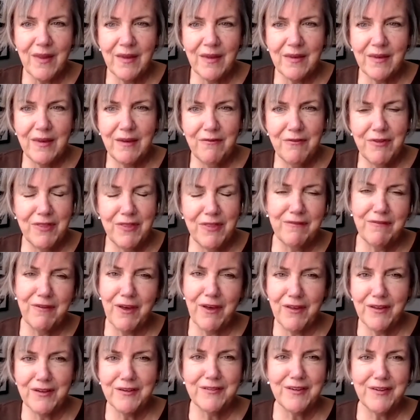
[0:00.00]
Given
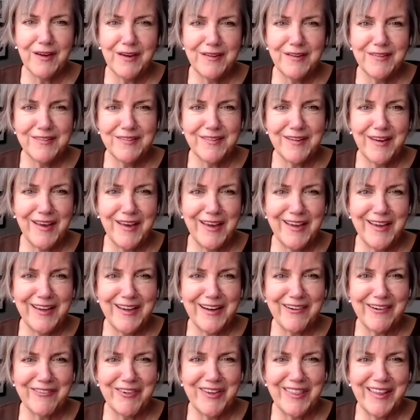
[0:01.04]
Valentine's Day and
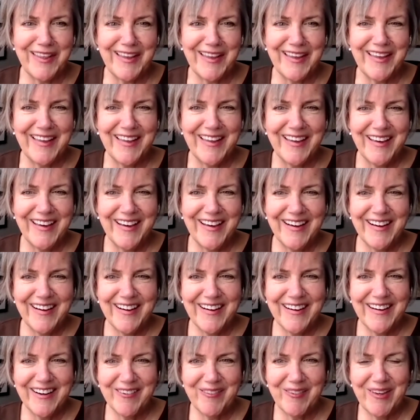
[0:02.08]
everything,
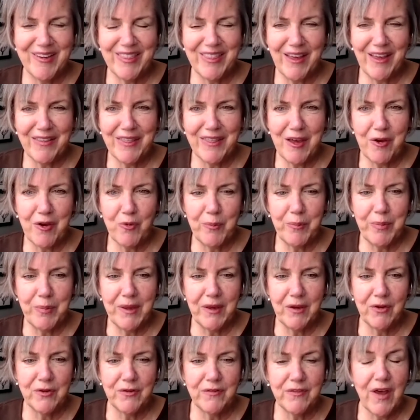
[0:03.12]
we thought that would be a
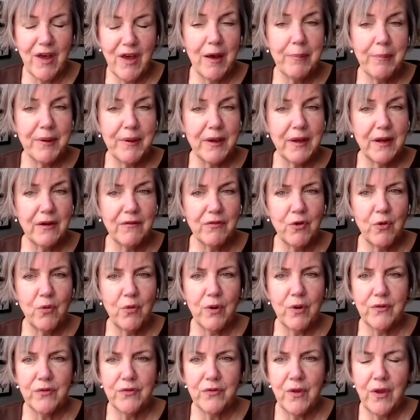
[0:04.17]
good topic. And of
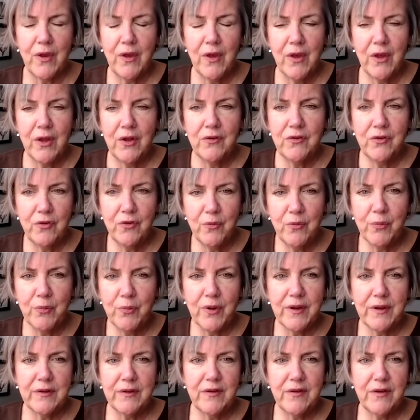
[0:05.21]
course,
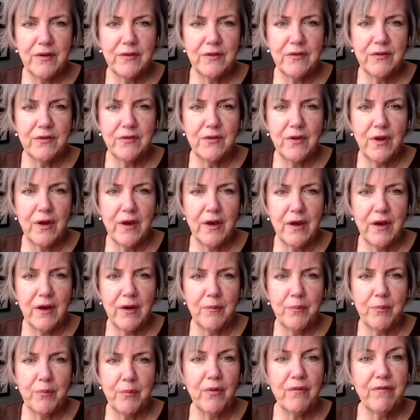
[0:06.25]
Doombrook does
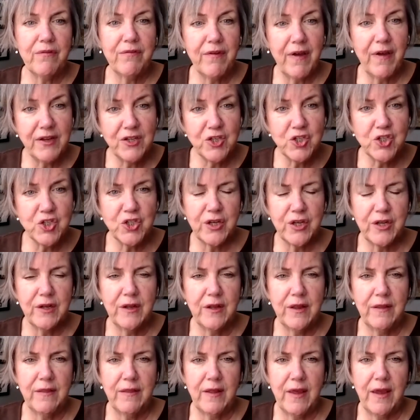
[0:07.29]
prevention
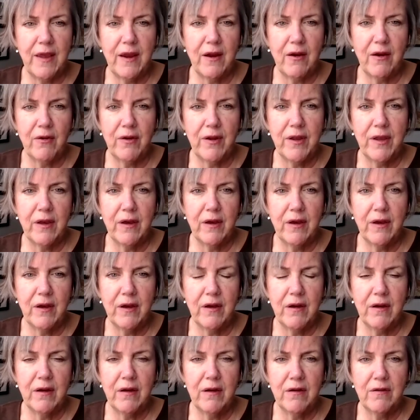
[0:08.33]
in the area
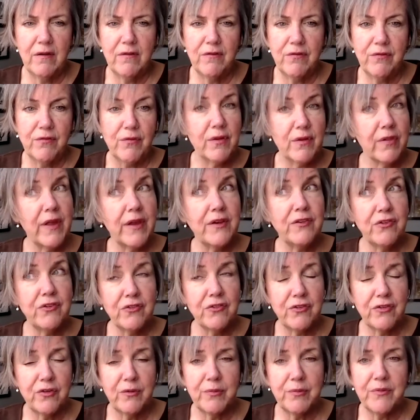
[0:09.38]
of
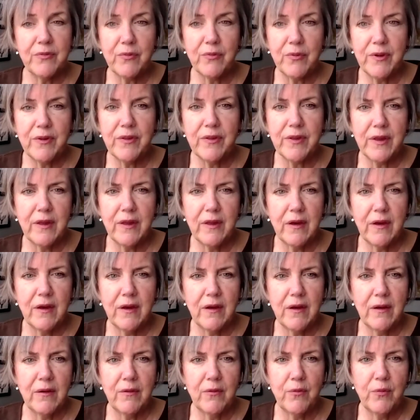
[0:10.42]
relationships, really.
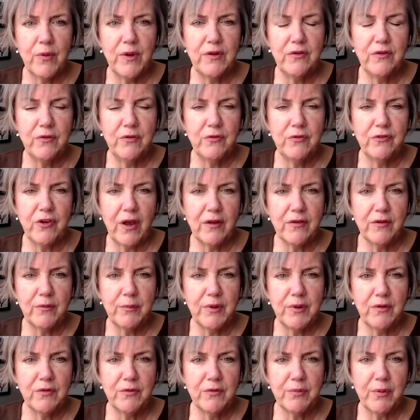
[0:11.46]
We do child
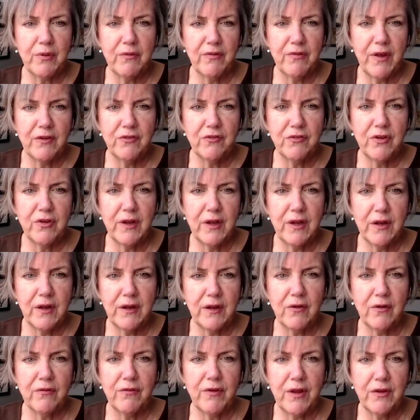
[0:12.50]
abuse prevention and
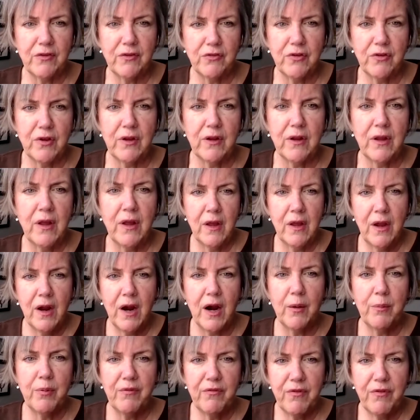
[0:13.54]
intervention.
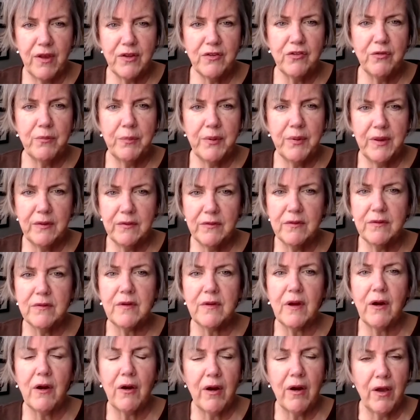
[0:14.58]
Our prevention pieces
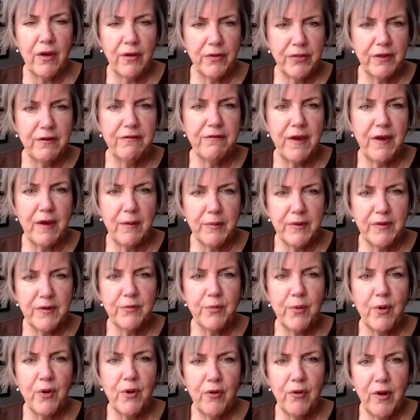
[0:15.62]
are our Healthy Families
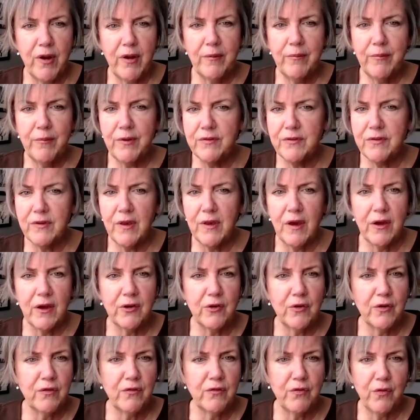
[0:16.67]
program. We see
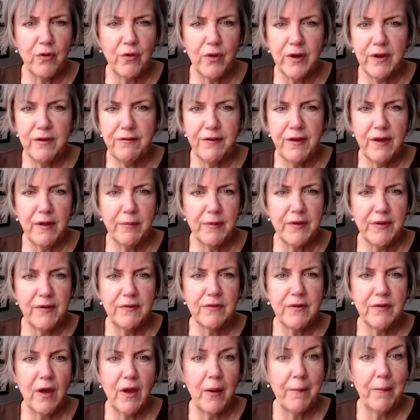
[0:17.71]
140 families
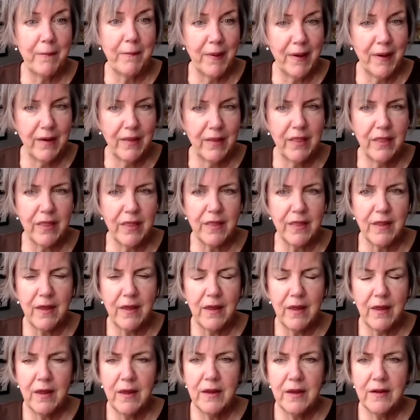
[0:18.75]
a month
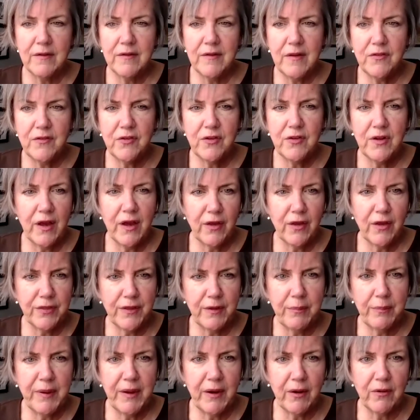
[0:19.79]
teaching healthy
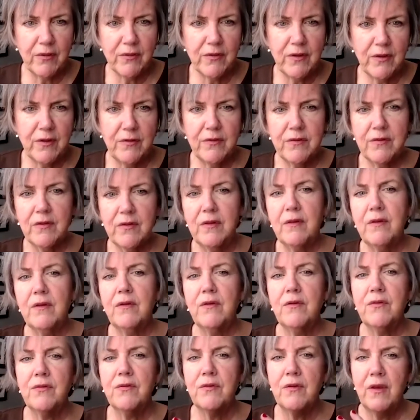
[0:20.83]
parenting
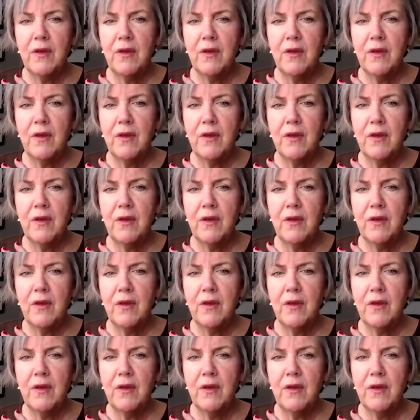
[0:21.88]
skills.